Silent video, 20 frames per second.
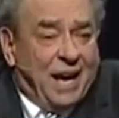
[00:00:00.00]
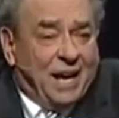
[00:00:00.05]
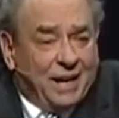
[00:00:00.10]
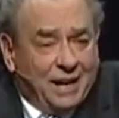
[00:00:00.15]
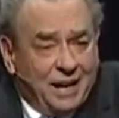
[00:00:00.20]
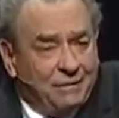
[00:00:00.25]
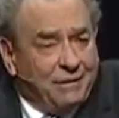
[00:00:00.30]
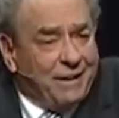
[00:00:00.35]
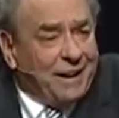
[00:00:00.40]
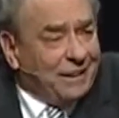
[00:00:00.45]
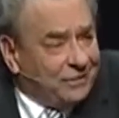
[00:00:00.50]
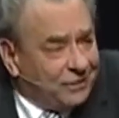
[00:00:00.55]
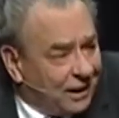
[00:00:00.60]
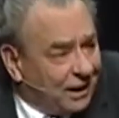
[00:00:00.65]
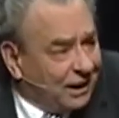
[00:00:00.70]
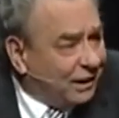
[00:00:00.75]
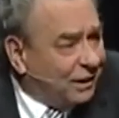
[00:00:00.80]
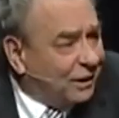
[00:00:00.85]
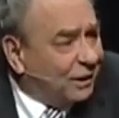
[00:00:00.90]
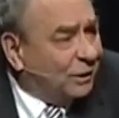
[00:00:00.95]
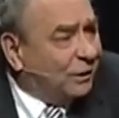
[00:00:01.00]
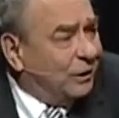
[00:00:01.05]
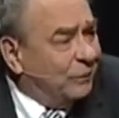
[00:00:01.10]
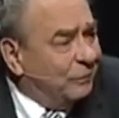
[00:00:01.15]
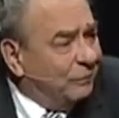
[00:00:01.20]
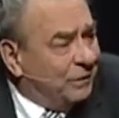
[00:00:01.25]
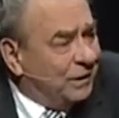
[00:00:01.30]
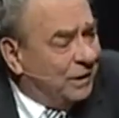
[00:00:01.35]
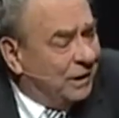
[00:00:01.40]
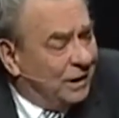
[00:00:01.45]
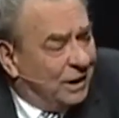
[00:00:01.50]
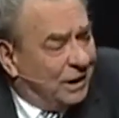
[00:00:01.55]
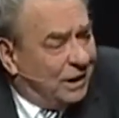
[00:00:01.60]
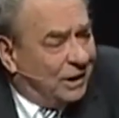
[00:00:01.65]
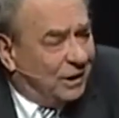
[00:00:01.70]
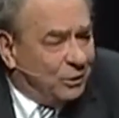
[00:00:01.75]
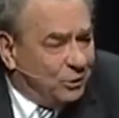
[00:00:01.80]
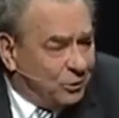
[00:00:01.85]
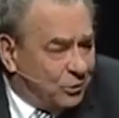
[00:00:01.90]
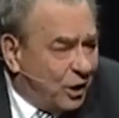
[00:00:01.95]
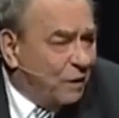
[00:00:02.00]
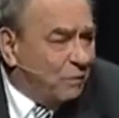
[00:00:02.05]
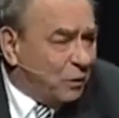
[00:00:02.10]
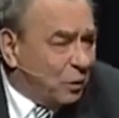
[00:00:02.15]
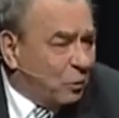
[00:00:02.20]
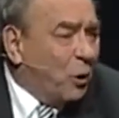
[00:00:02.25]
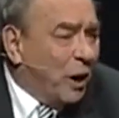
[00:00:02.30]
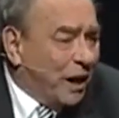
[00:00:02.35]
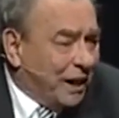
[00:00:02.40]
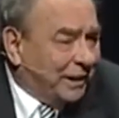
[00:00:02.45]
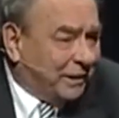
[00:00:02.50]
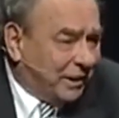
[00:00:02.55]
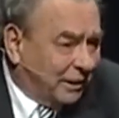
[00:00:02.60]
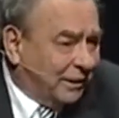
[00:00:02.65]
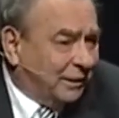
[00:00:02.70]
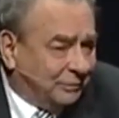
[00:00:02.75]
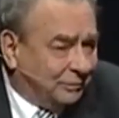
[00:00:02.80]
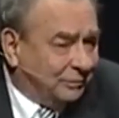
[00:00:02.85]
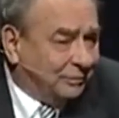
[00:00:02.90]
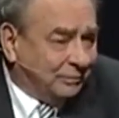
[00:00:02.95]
an evangelical who's overweight.